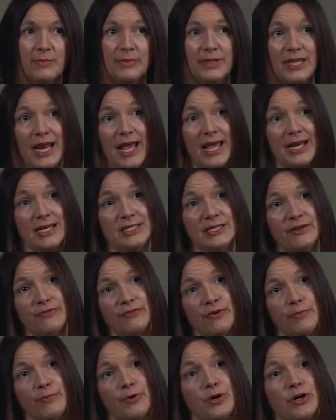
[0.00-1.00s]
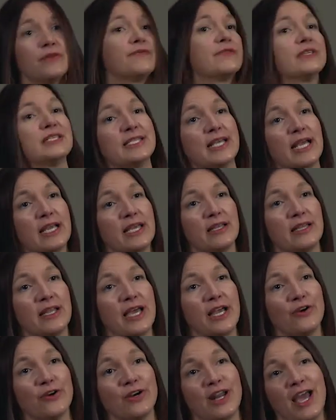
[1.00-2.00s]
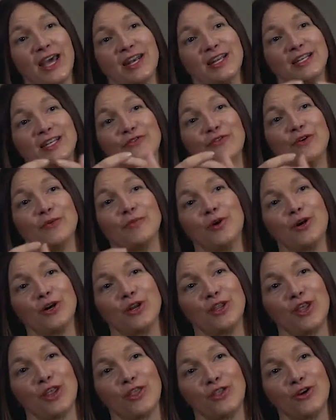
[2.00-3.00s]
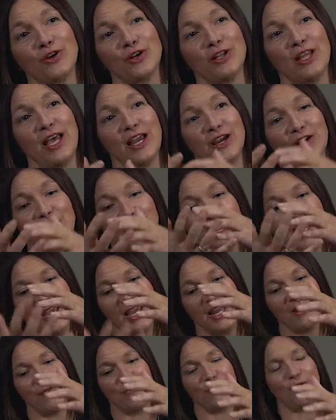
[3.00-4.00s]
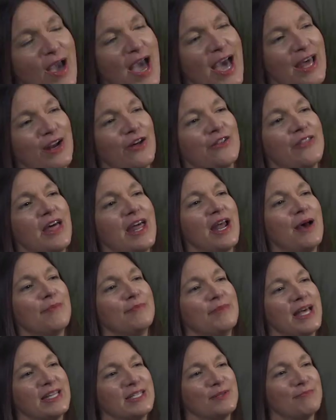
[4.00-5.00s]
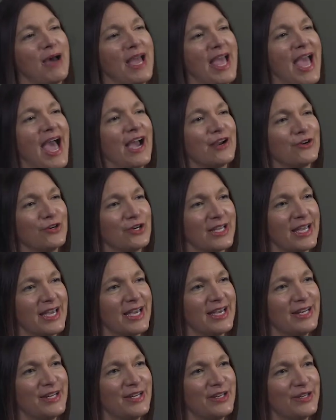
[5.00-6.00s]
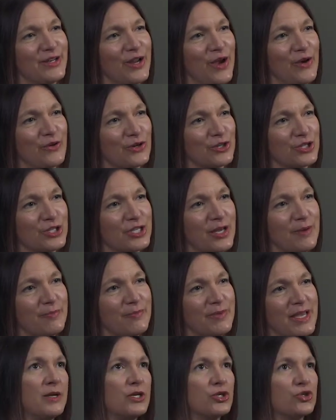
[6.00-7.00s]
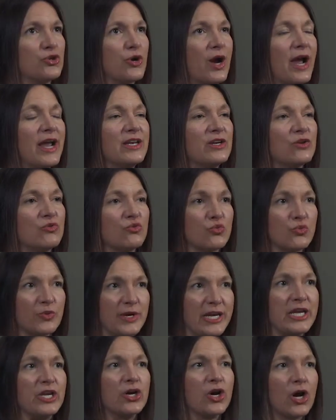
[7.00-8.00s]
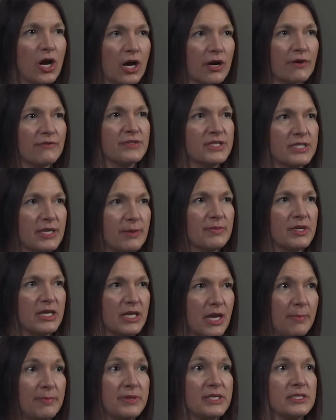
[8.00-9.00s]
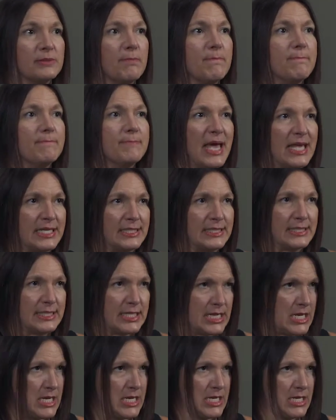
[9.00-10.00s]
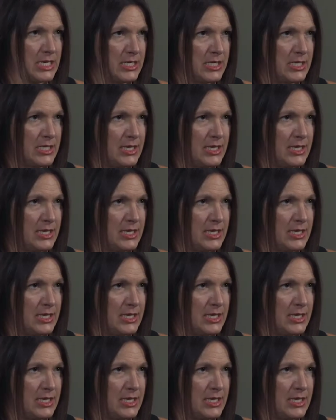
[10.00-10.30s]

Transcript: but then I had a different part of the second layer, and I had a different part of the third layer. And if you add all that up, that's my aggregate ownership trying to recarve something up is messy.